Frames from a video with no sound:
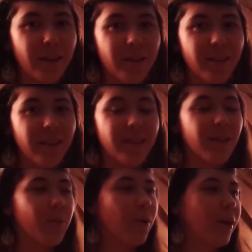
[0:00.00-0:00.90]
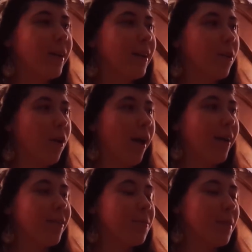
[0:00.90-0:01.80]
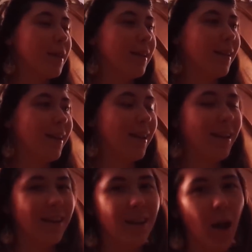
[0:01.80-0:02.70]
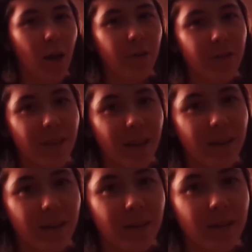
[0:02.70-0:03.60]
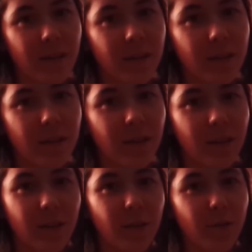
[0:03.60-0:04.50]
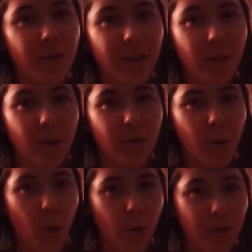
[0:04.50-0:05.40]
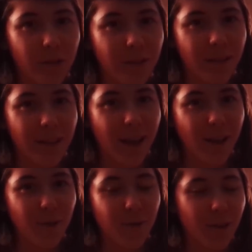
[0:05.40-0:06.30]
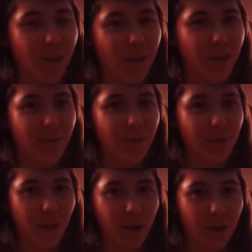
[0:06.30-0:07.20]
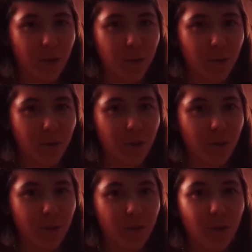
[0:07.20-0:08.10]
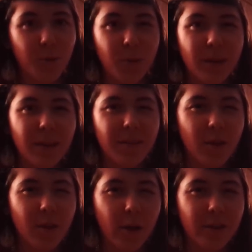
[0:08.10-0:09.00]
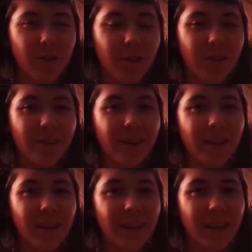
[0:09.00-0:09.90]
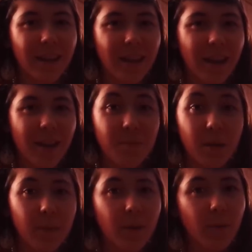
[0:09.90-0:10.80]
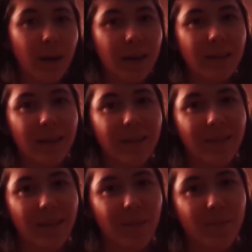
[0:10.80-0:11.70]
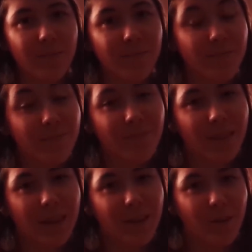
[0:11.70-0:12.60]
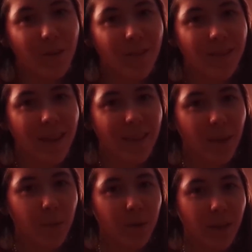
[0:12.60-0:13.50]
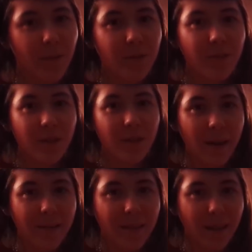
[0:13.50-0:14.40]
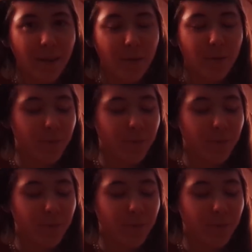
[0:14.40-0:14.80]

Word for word: you see someone and your eyes meet, and all of a sudden, you see their souls and you feel that they saw you too. You really saw each other and maybe you recognize them. Who's to say that you weren't lovers in a past life?